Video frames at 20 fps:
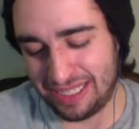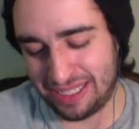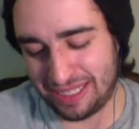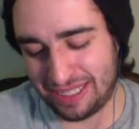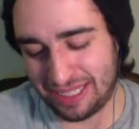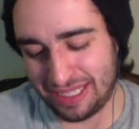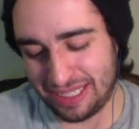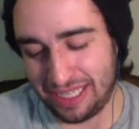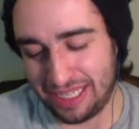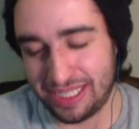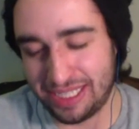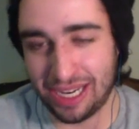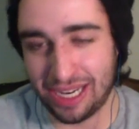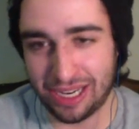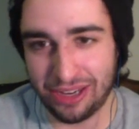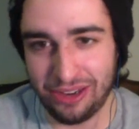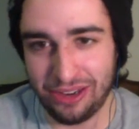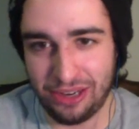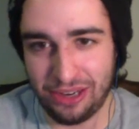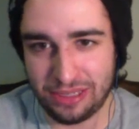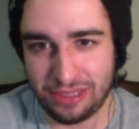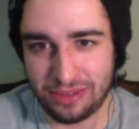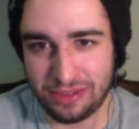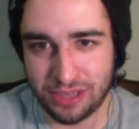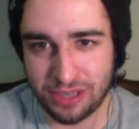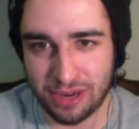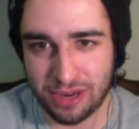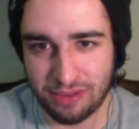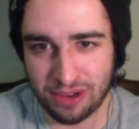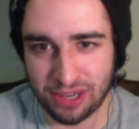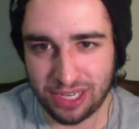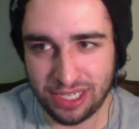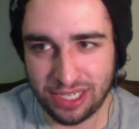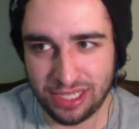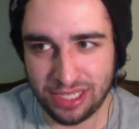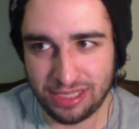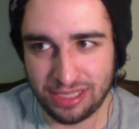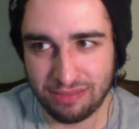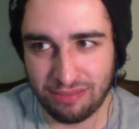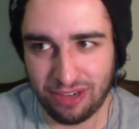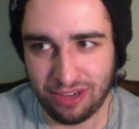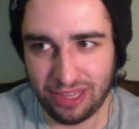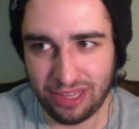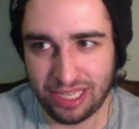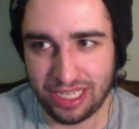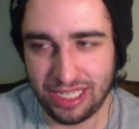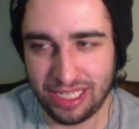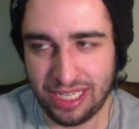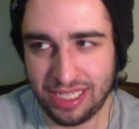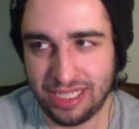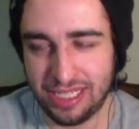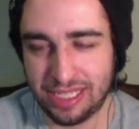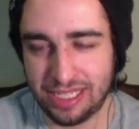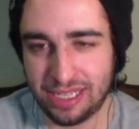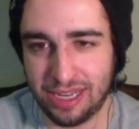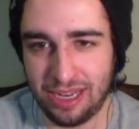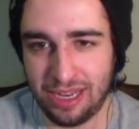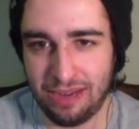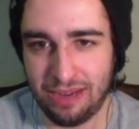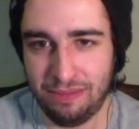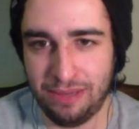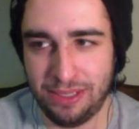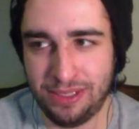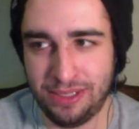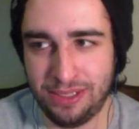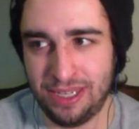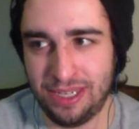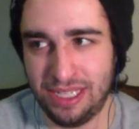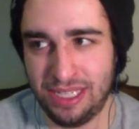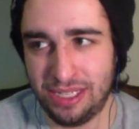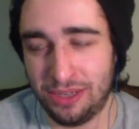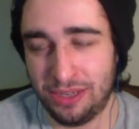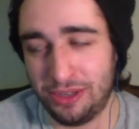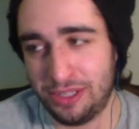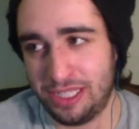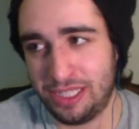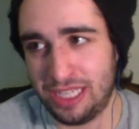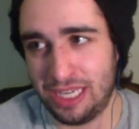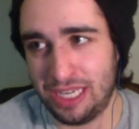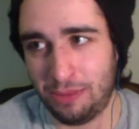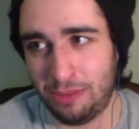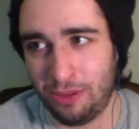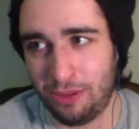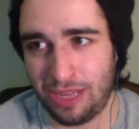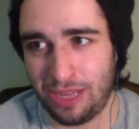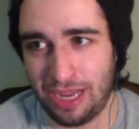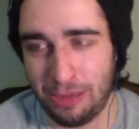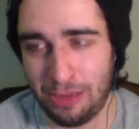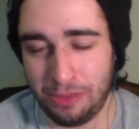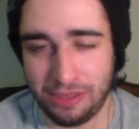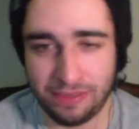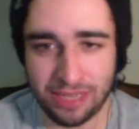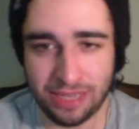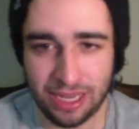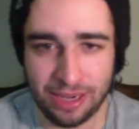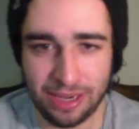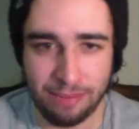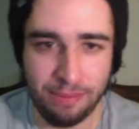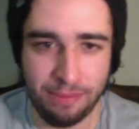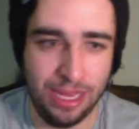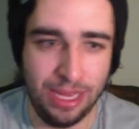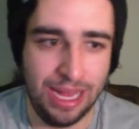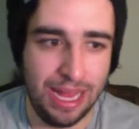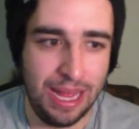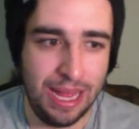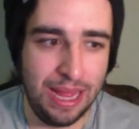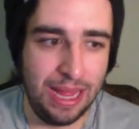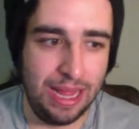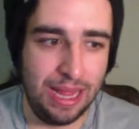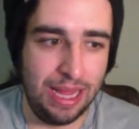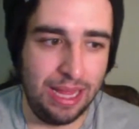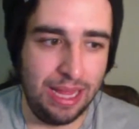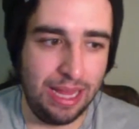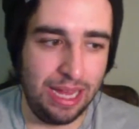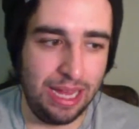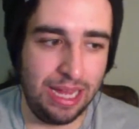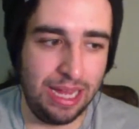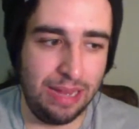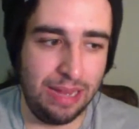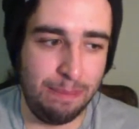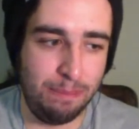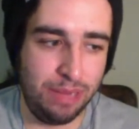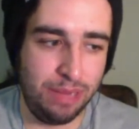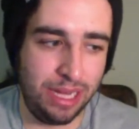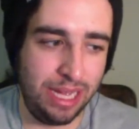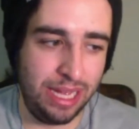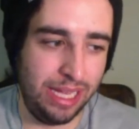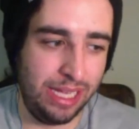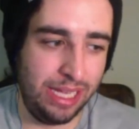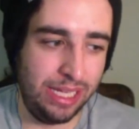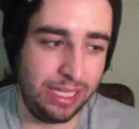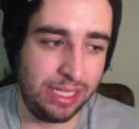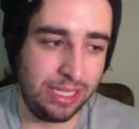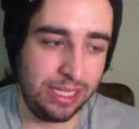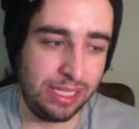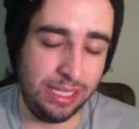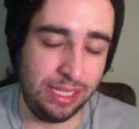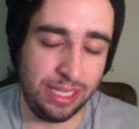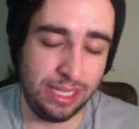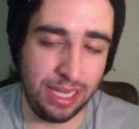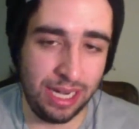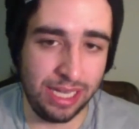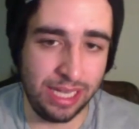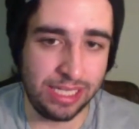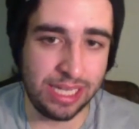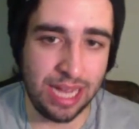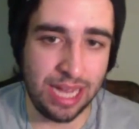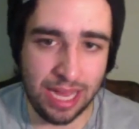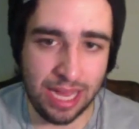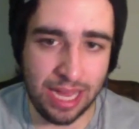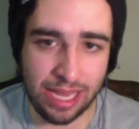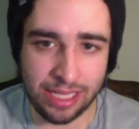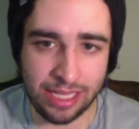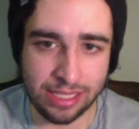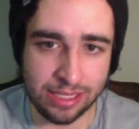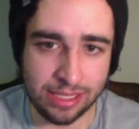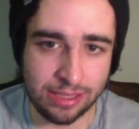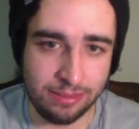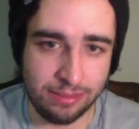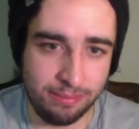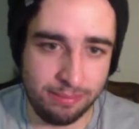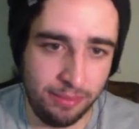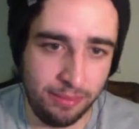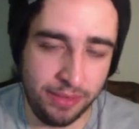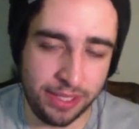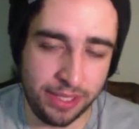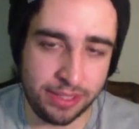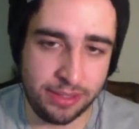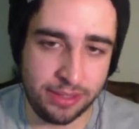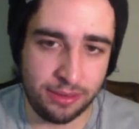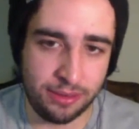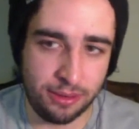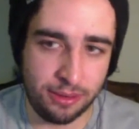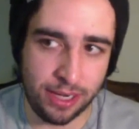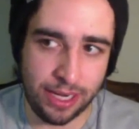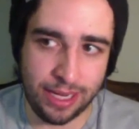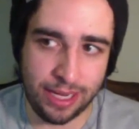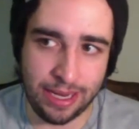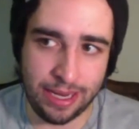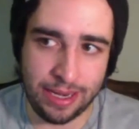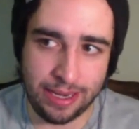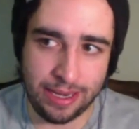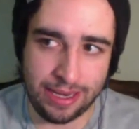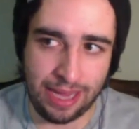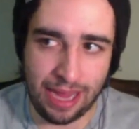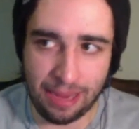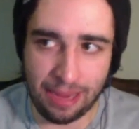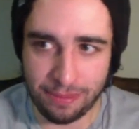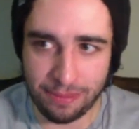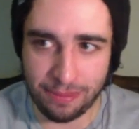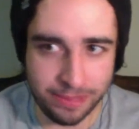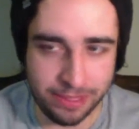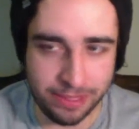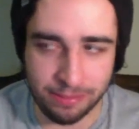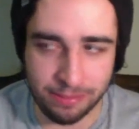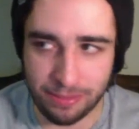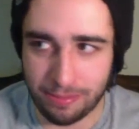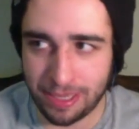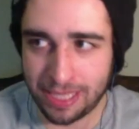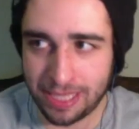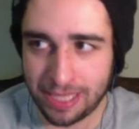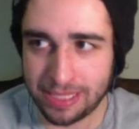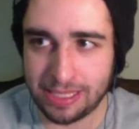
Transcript: It's not good news for Trevor. He is one of the contestants cut, which is understandable. I would have cut him. But he's a nice guy. He has a moving story, and I would wish him the best.